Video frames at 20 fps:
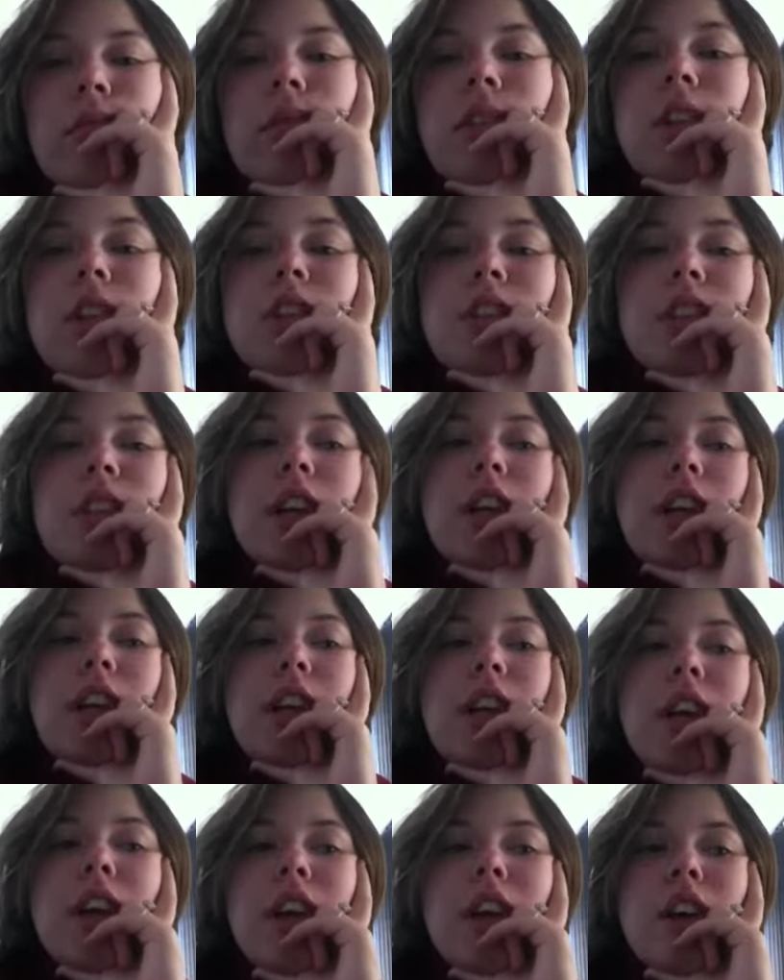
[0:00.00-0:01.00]
Because, like,
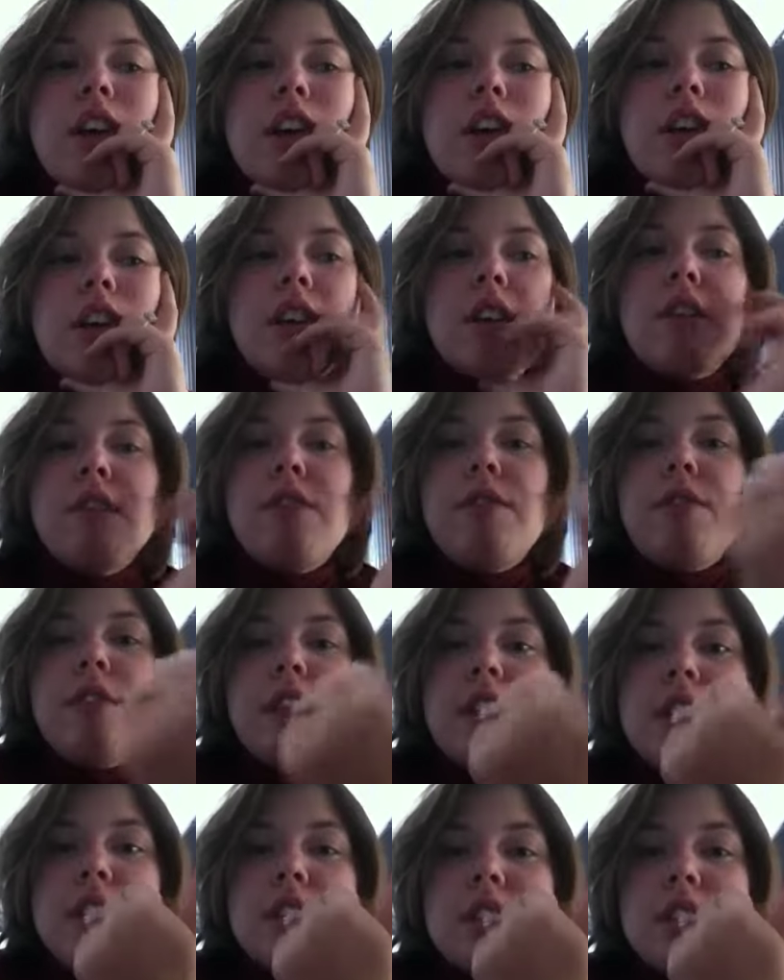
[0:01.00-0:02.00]

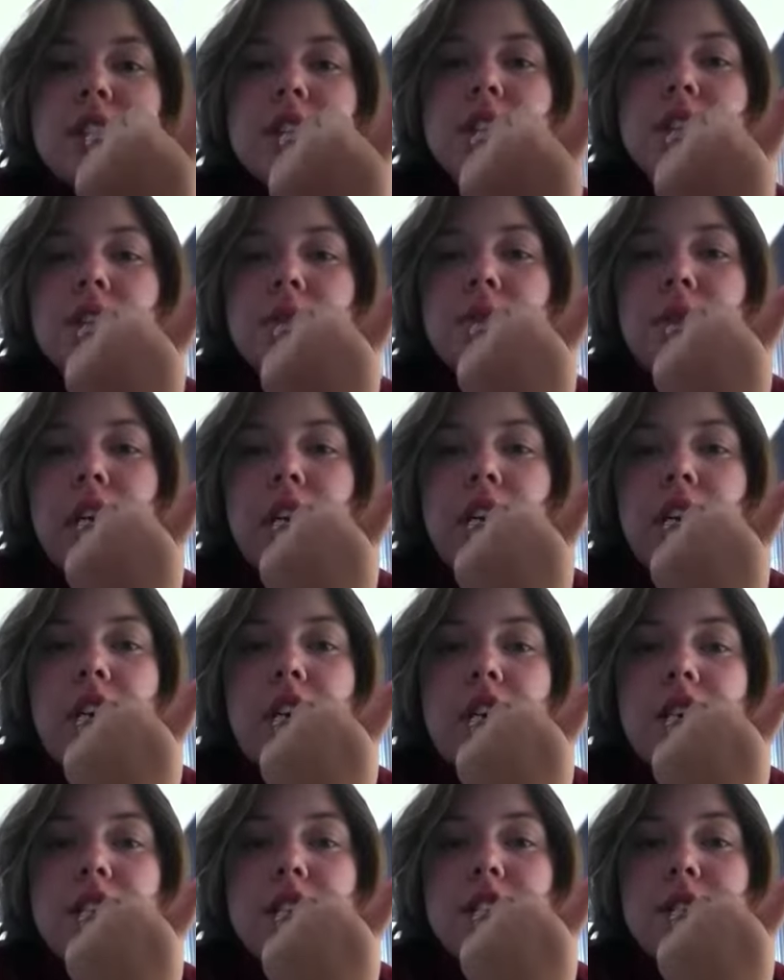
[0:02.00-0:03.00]
fizz
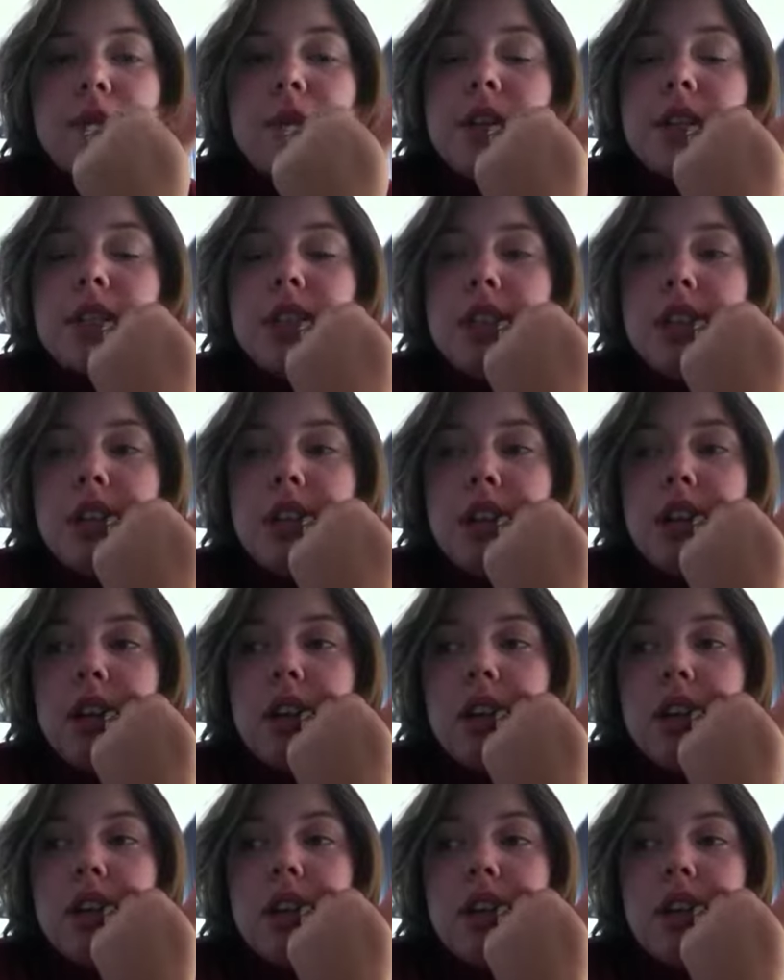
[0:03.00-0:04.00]
paralyzes my tongue.